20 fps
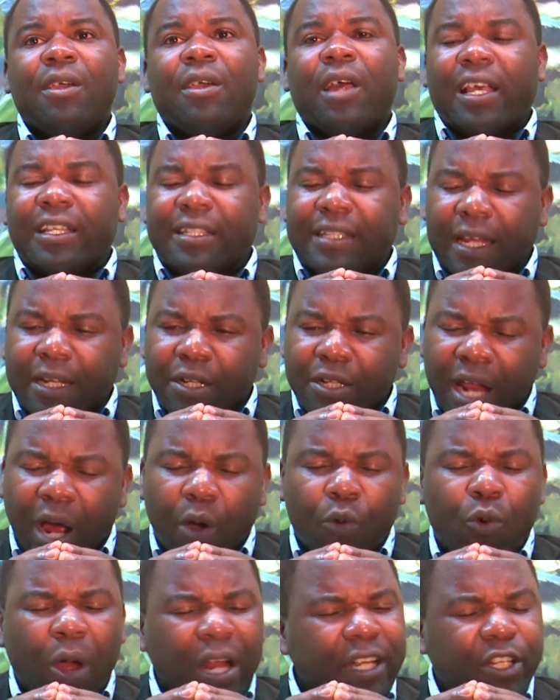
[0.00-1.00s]
I said,
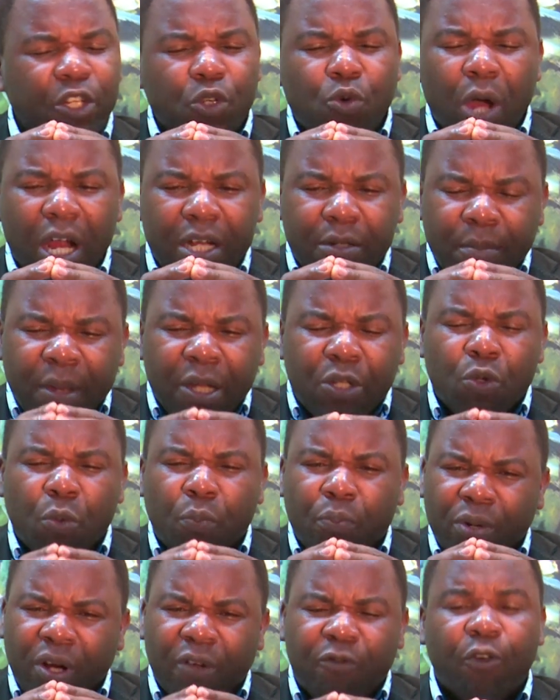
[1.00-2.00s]
Now, what do you want me to
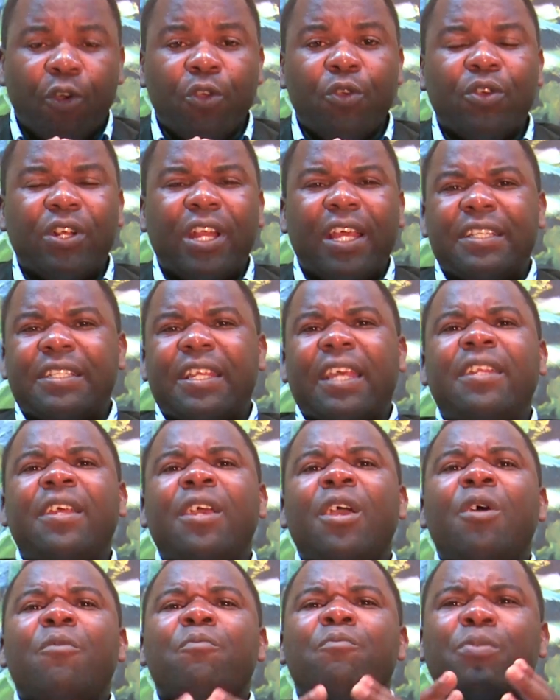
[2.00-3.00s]
pray for you? They said,
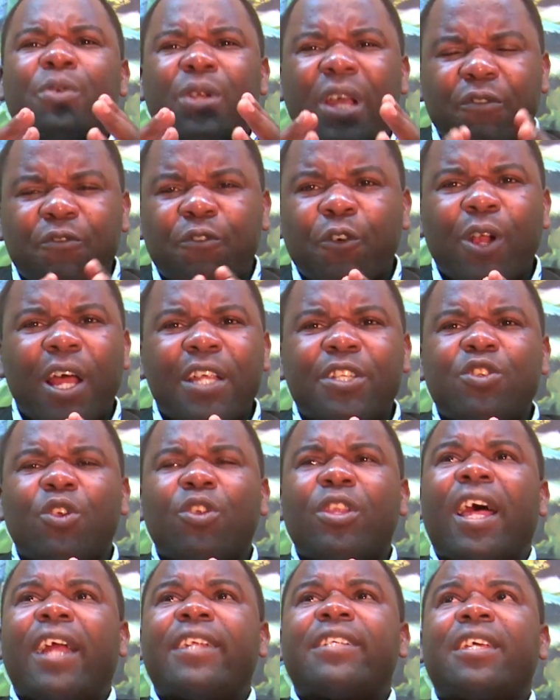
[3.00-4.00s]
Pray for us
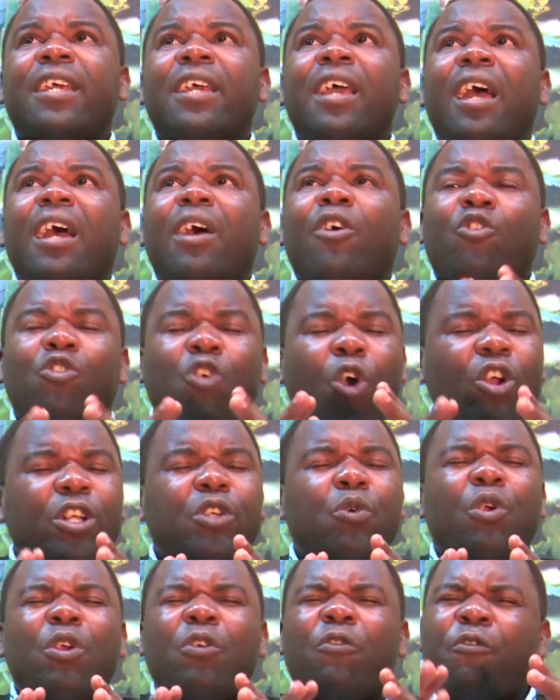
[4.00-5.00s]
so that
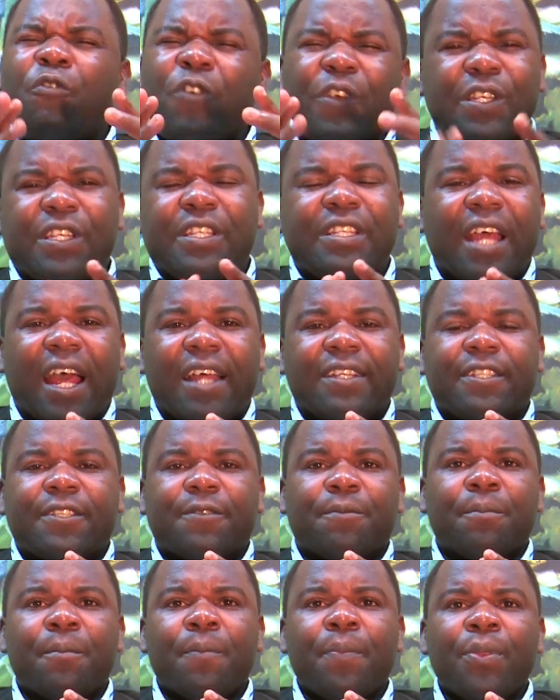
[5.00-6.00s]
God will visit
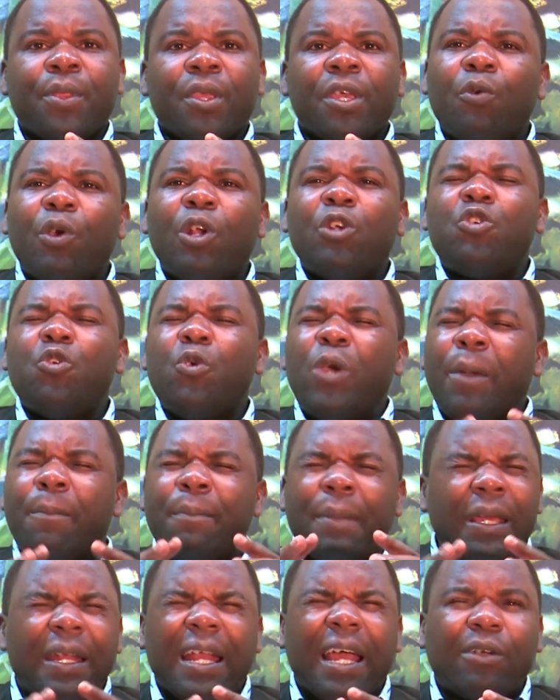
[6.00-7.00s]
us he will do a
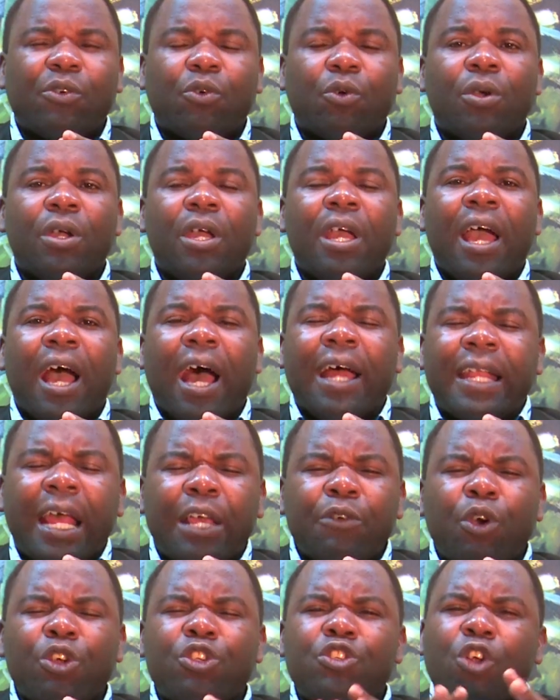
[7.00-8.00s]
miracle. And
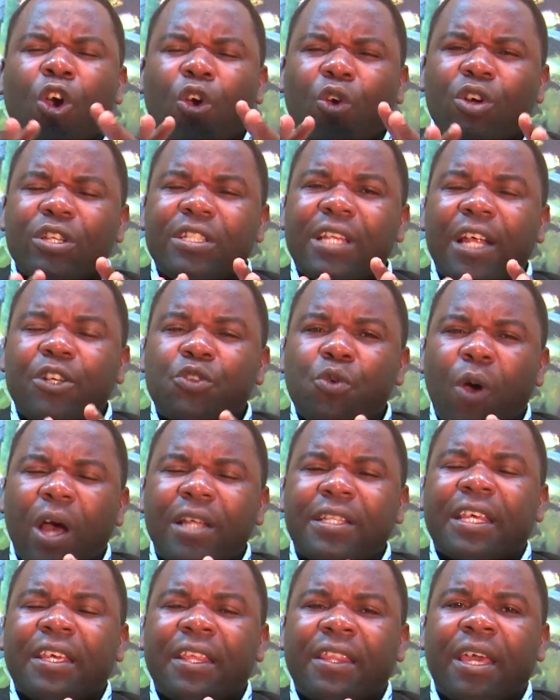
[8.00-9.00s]
I was so concerned to
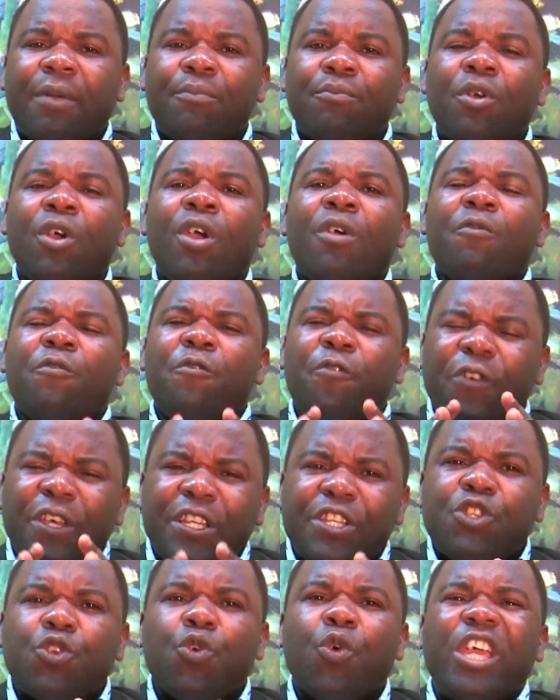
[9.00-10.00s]
ask them,
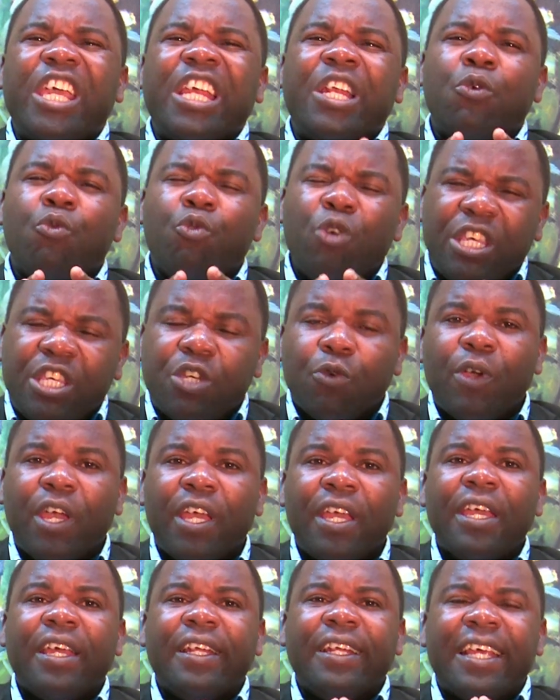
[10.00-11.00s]
Visit you in which
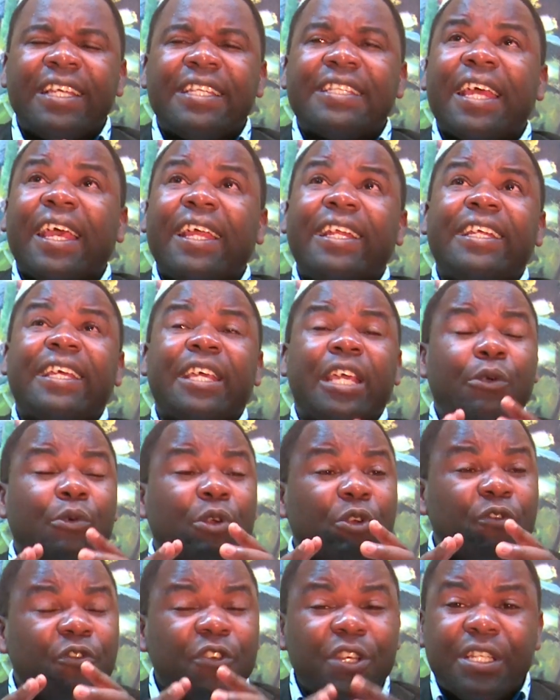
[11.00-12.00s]
way? They said, He
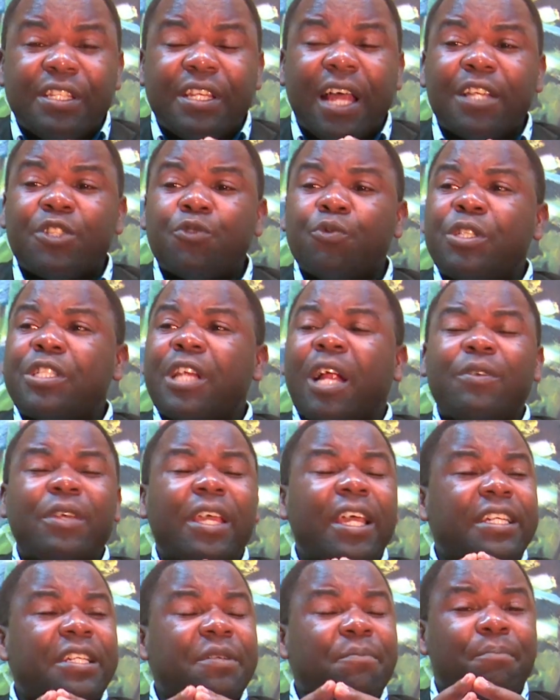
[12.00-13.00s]
will visit us, we shall
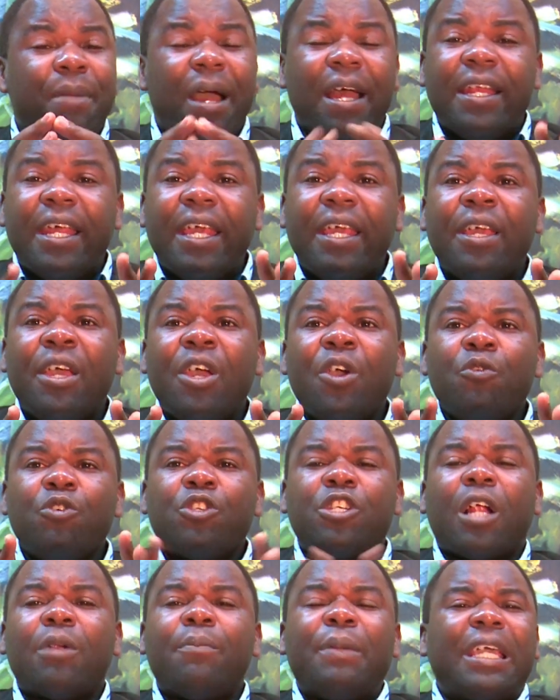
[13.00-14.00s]
get money,
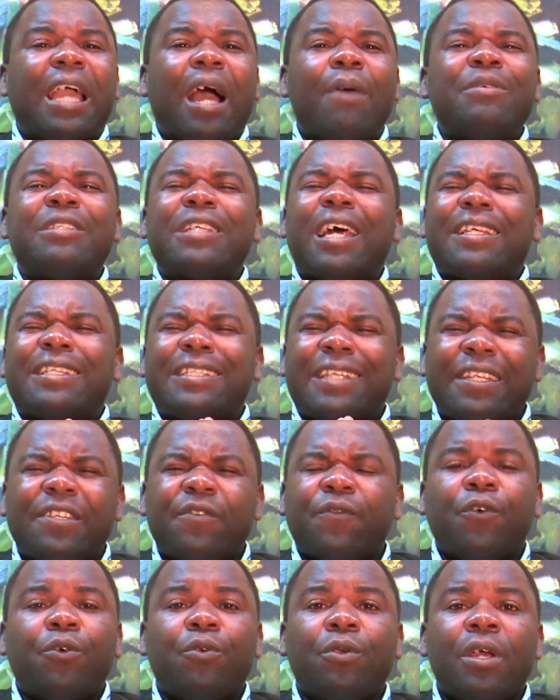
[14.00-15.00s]
we shall become
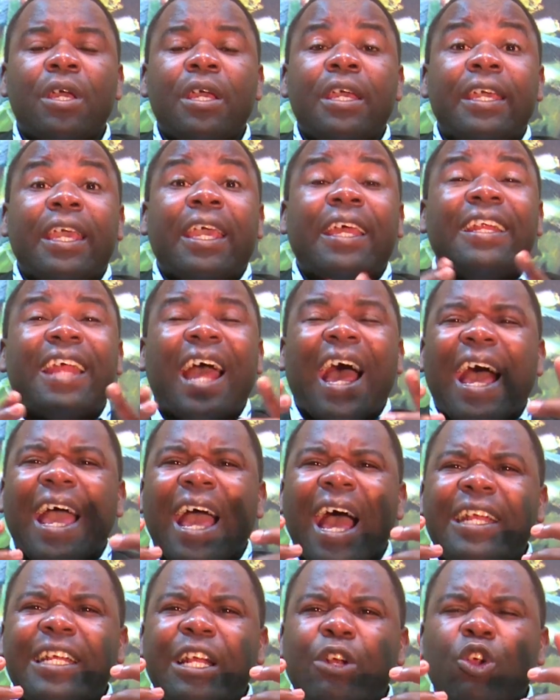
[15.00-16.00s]
successful. And I
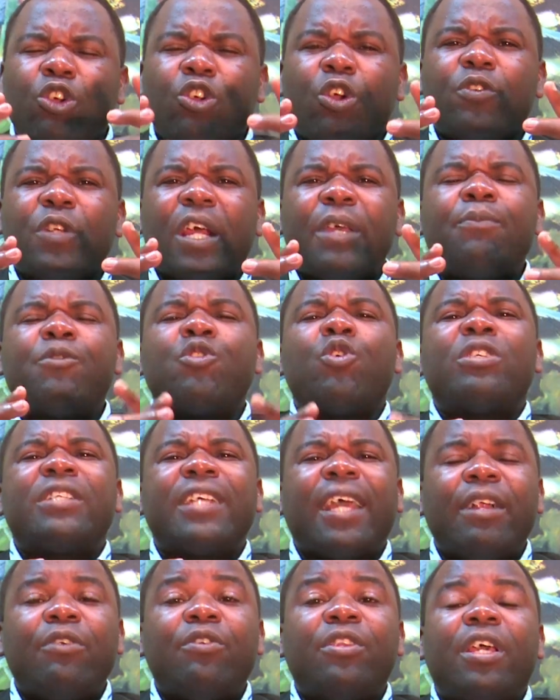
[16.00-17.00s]
had a lot of time to
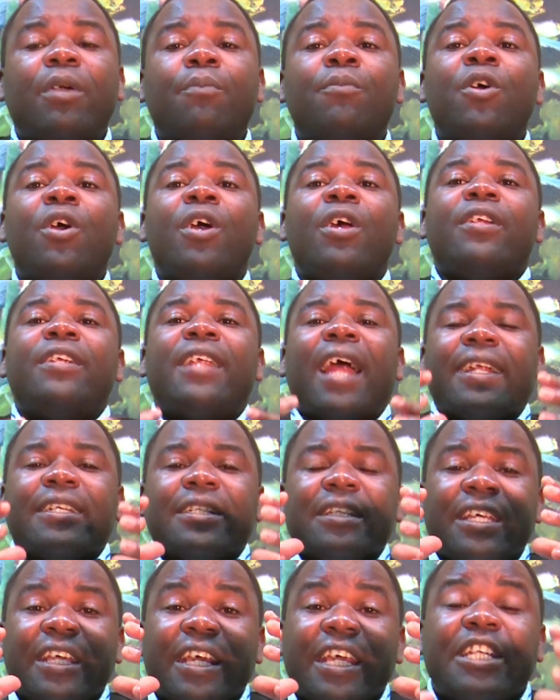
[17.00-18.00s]
tell them
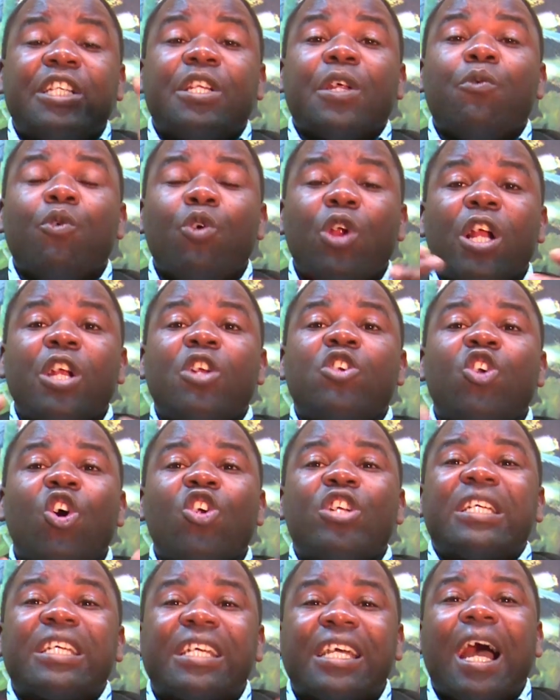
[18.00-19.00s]
that it will
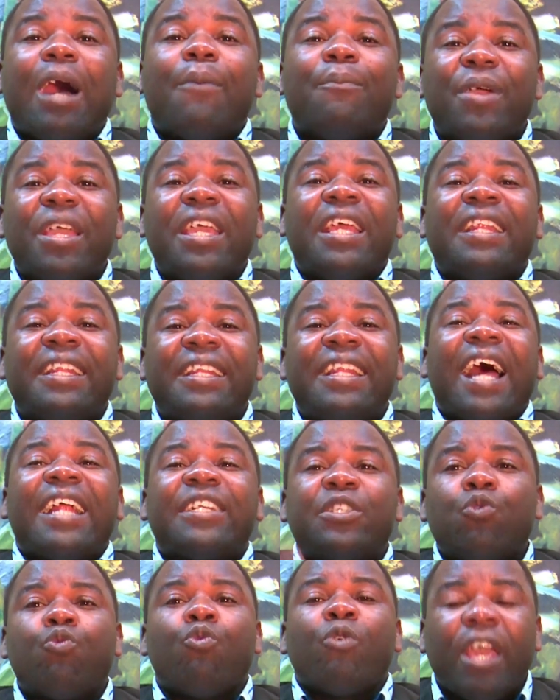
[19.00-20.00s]
not come in
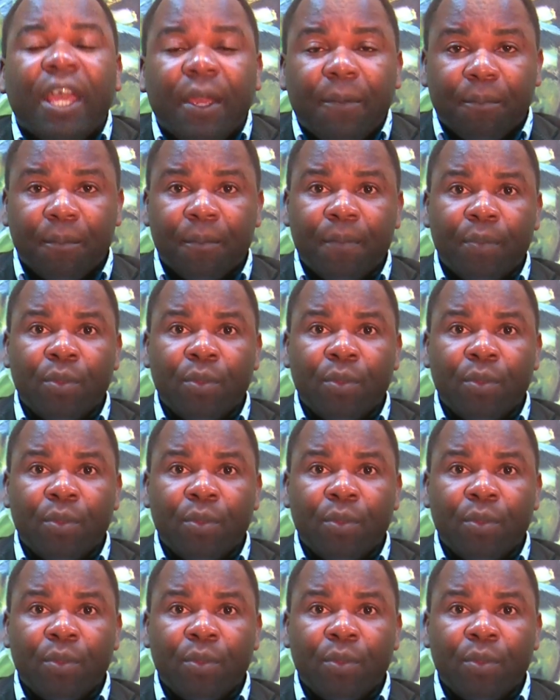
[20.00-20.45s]
that way.